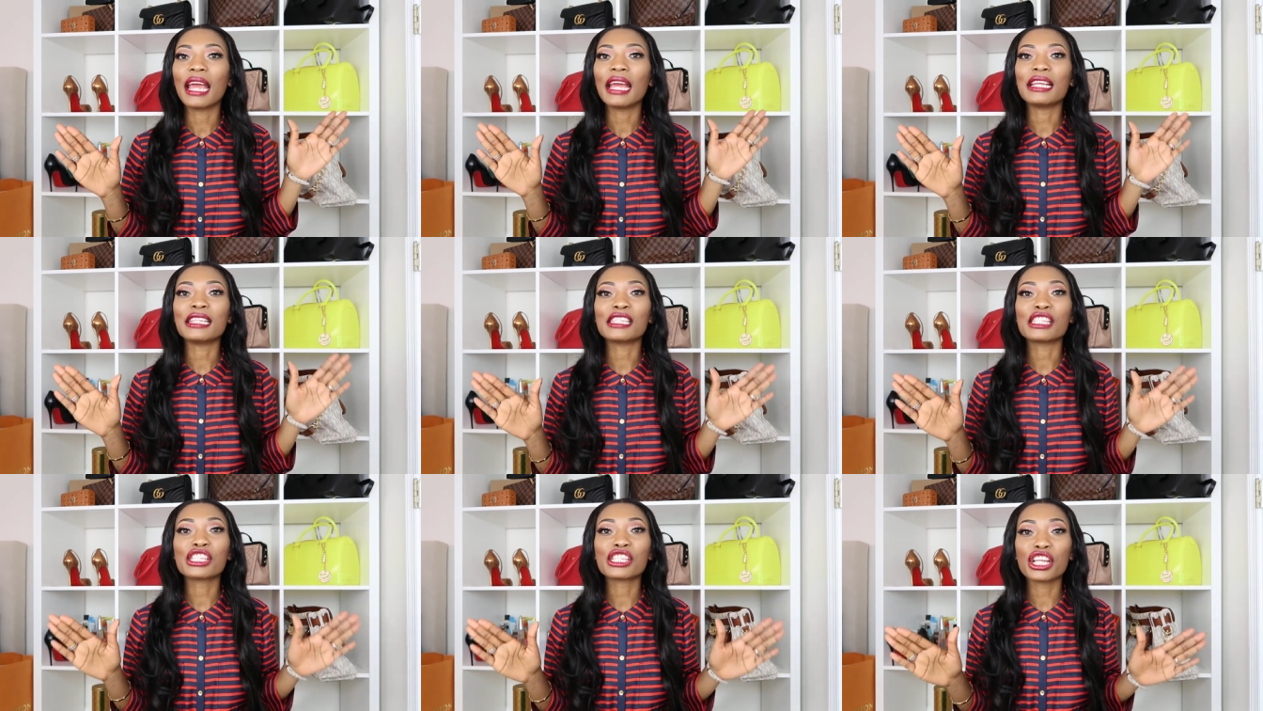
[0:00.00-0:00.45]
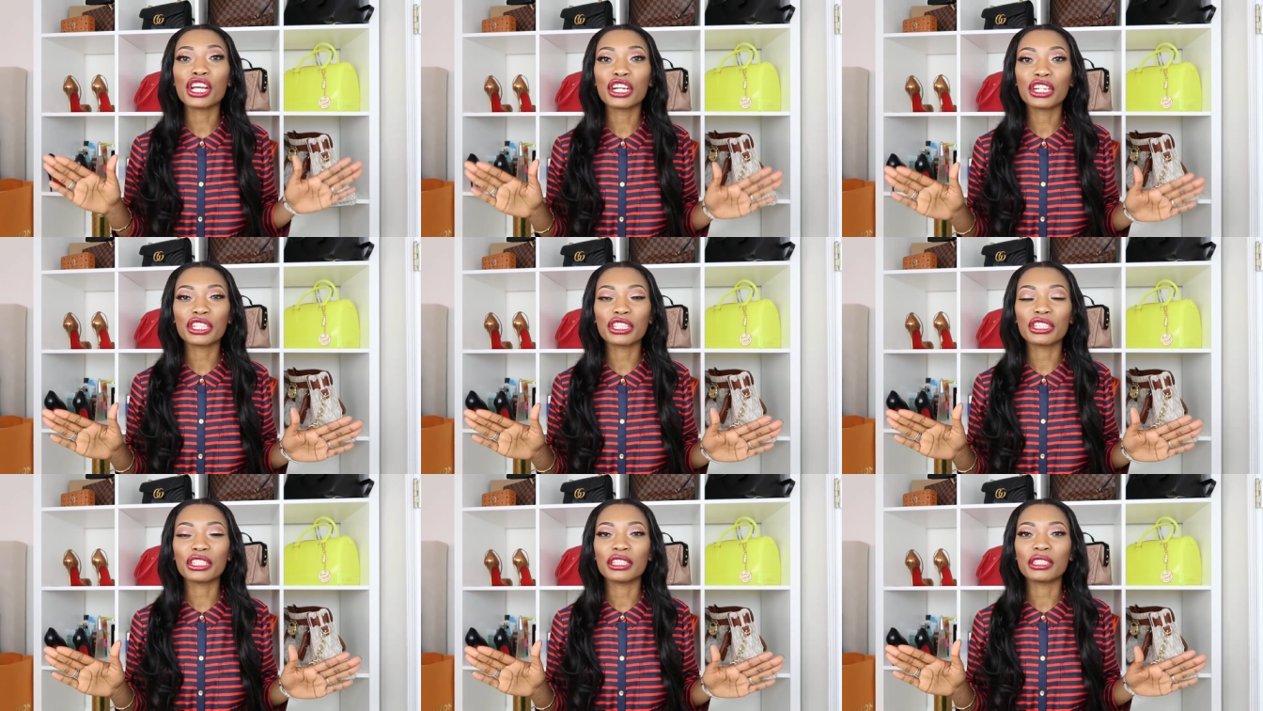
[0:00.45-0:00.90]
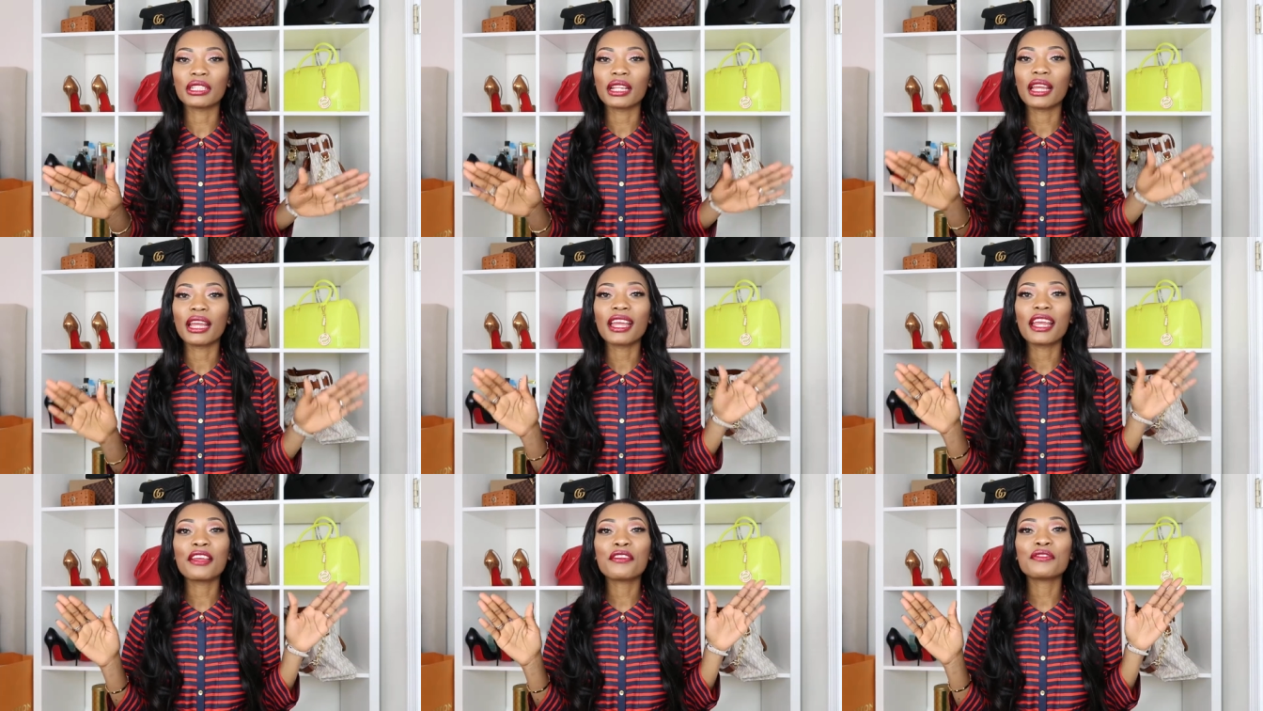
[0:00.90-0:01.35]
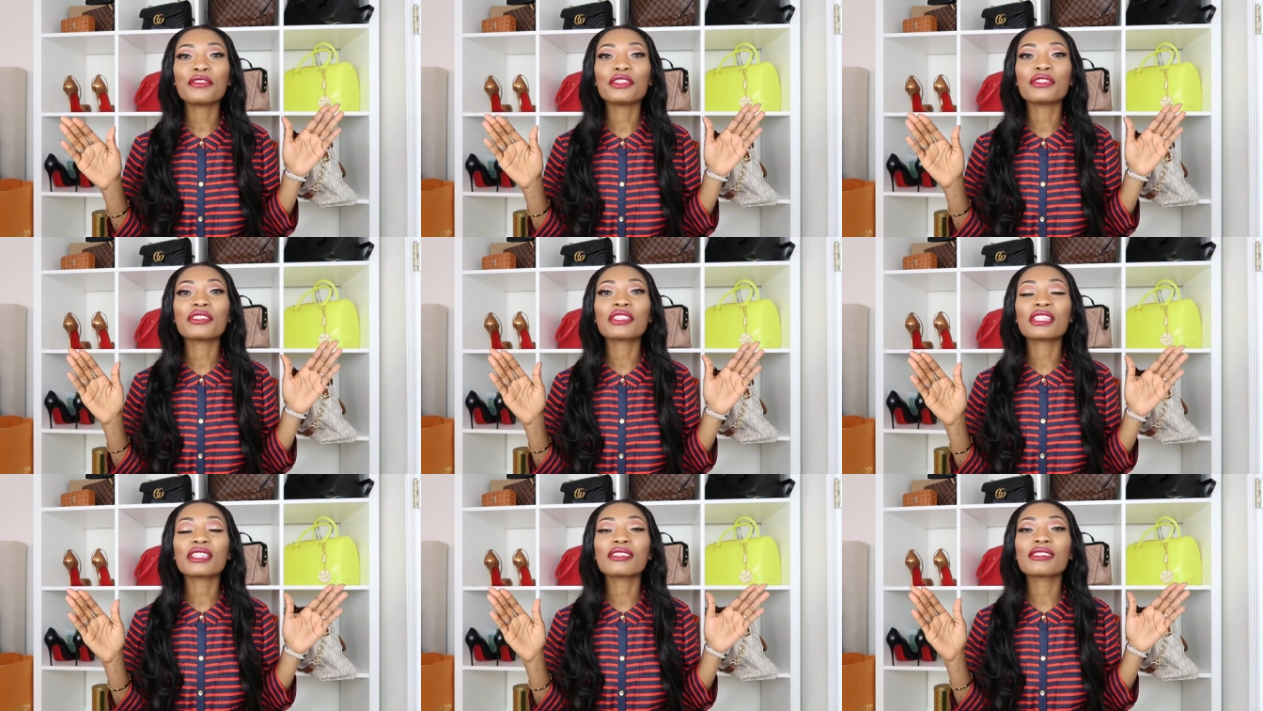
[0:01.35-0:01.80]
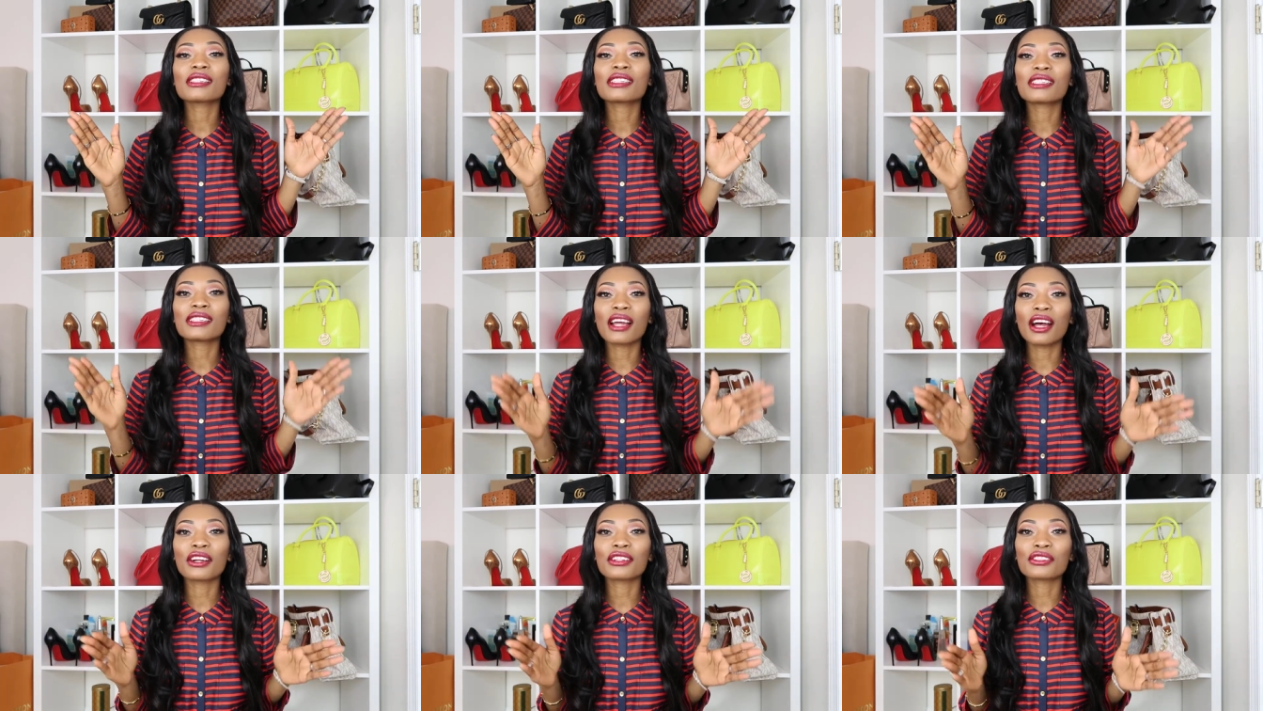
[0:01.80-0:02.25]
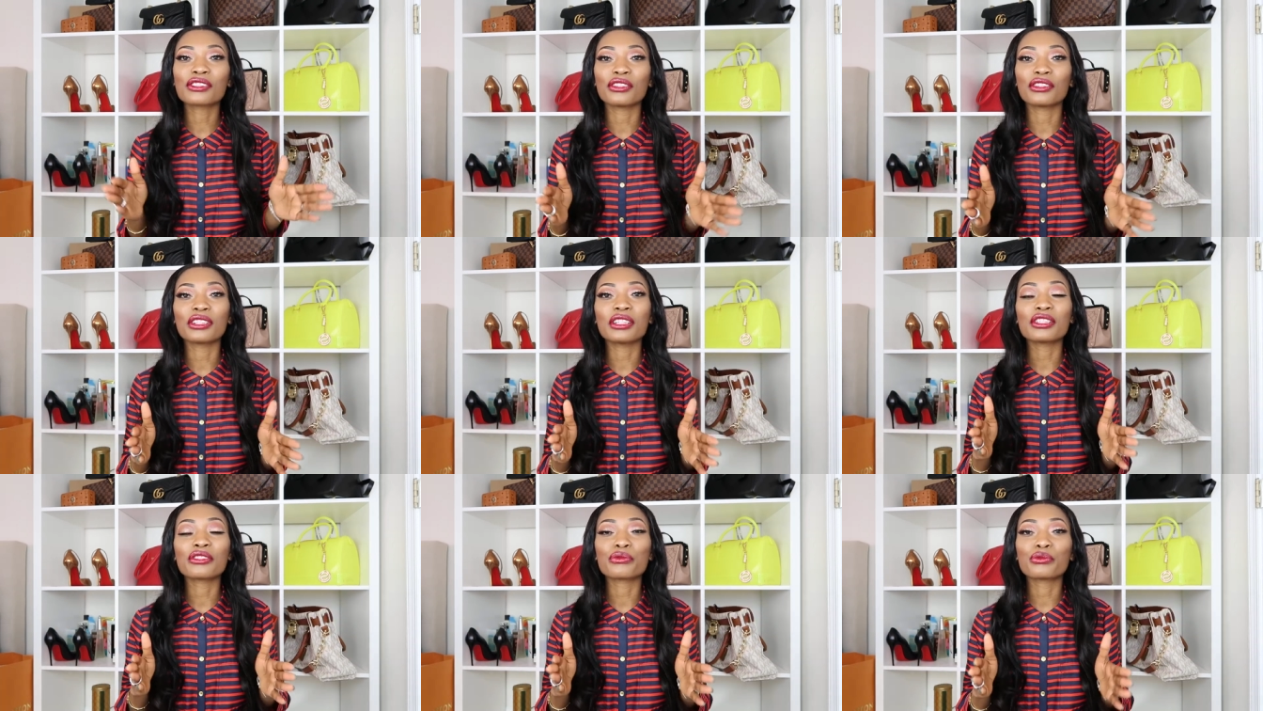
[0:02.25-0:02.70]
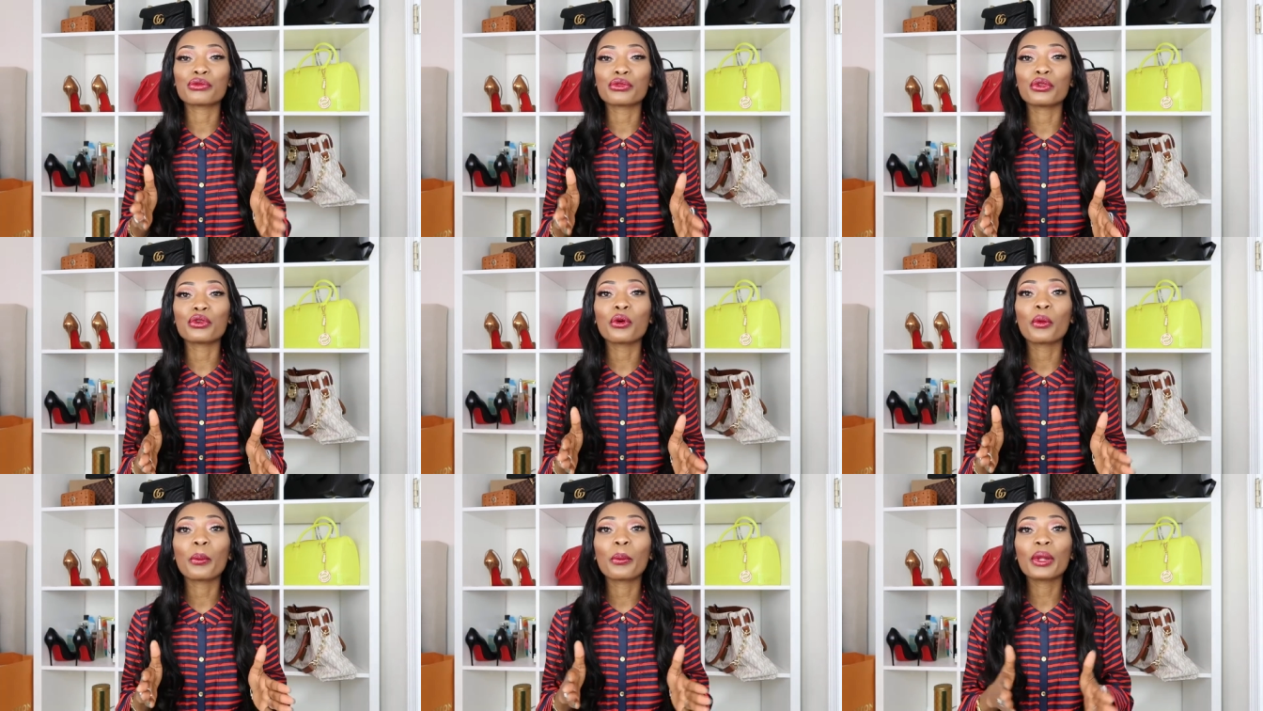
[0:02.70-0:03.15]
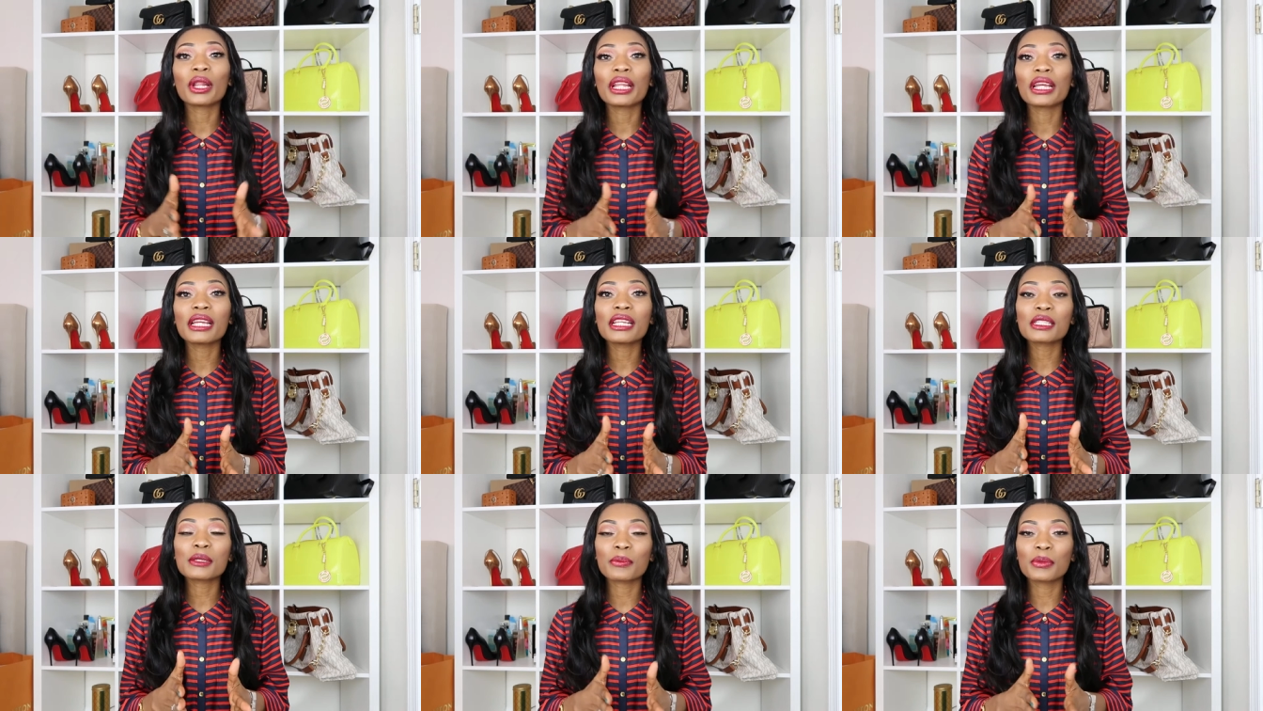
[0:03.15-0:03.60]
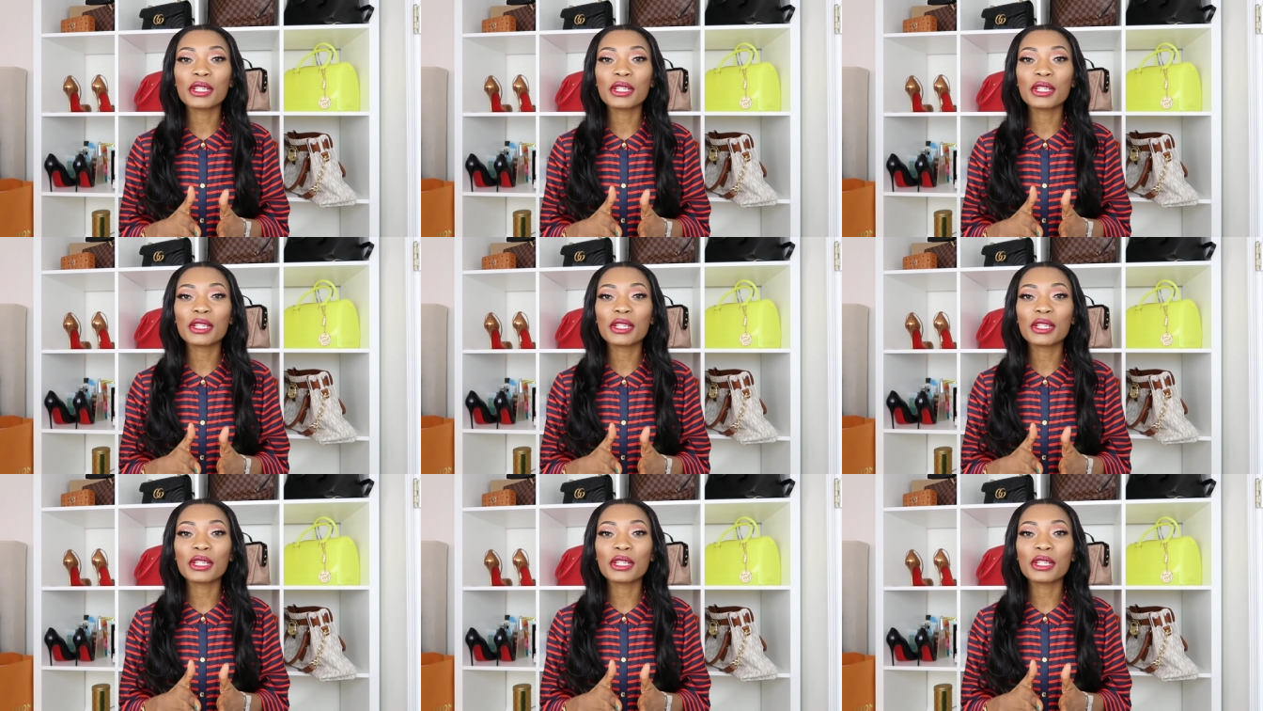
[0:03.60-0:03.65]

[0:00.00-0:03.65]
is so good if you still stuck to this rule please